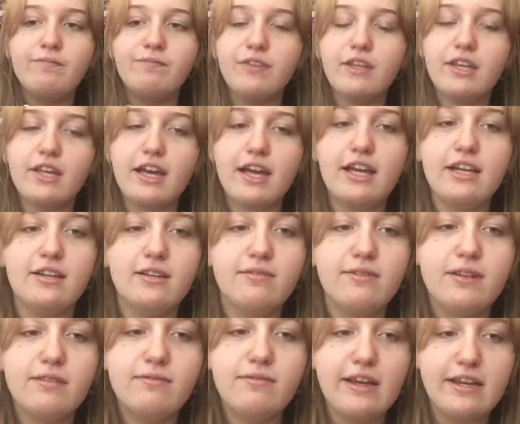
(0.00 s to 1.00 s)
and kind of
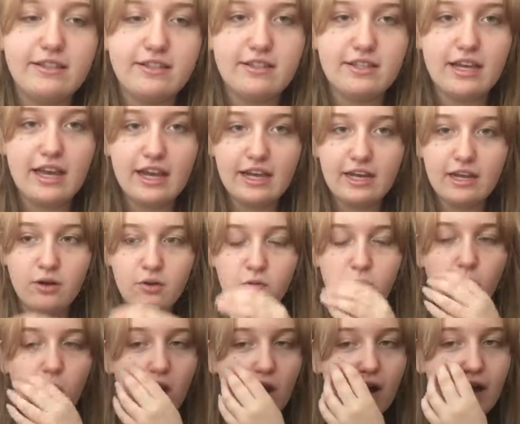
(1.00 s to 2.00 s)
investigating
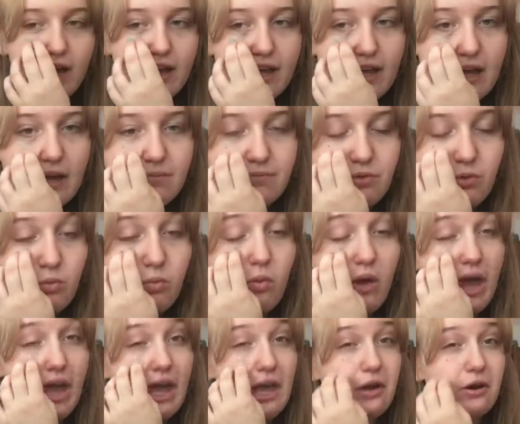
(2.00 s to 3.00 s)
why um, the
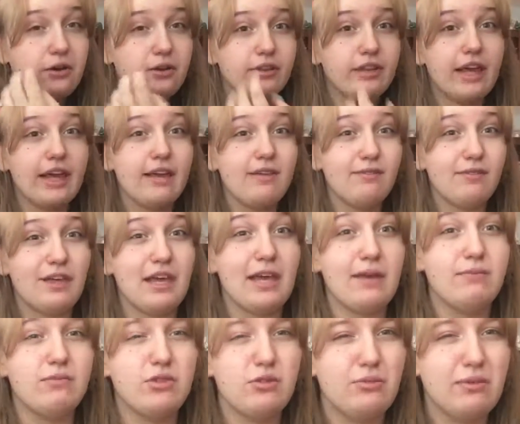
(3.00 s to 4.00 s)
way her life
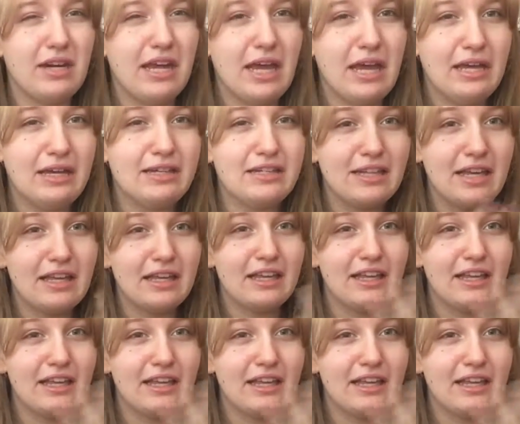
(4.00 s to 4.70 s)
came to an end